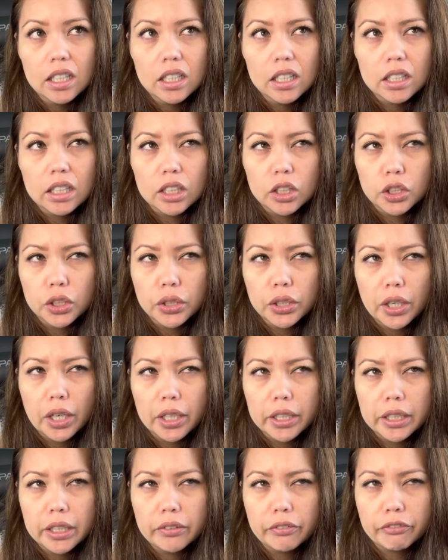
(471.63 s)

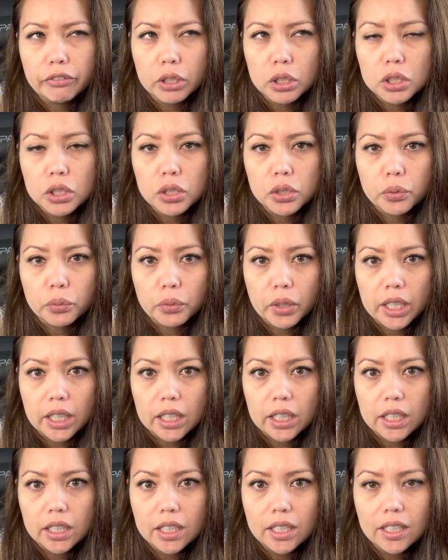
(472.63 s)
kindergarten, 1st
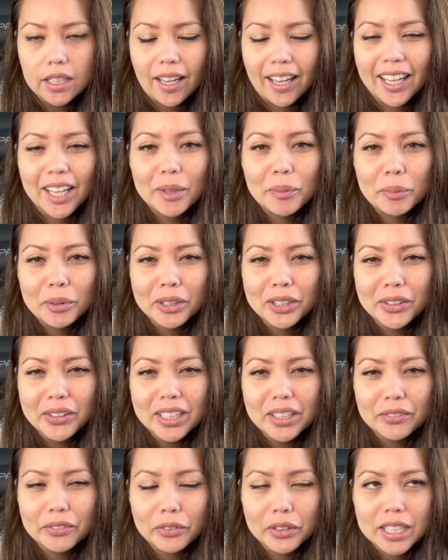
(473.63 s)
grade, I had put her
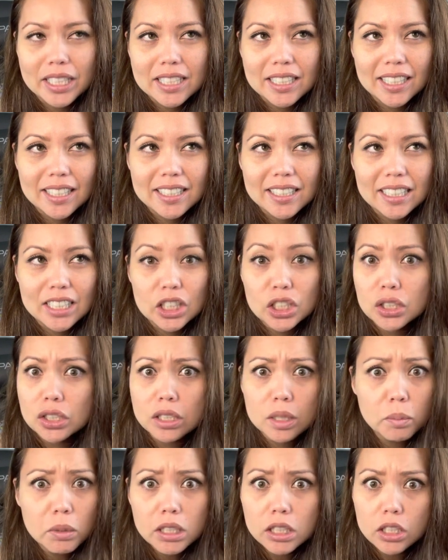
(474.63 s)
in voice lessons
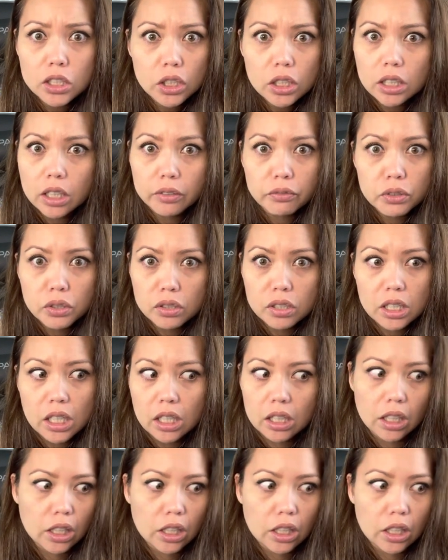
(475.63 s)
just because she loved to sing.